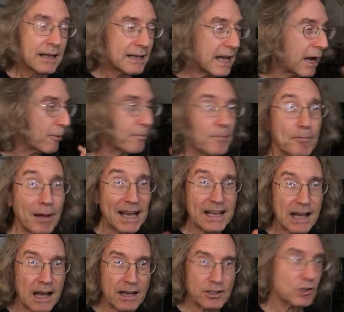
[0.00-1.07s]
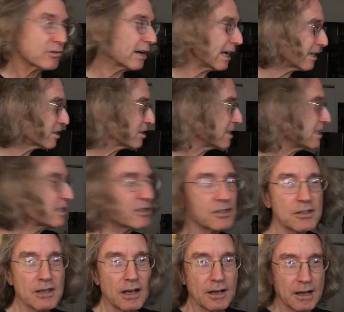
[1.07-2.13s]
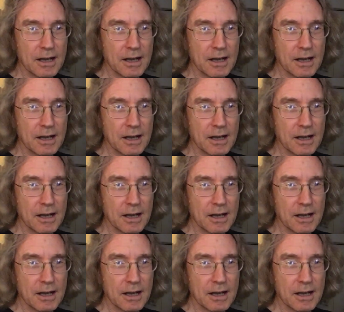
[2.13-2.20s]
Now, by contrast, these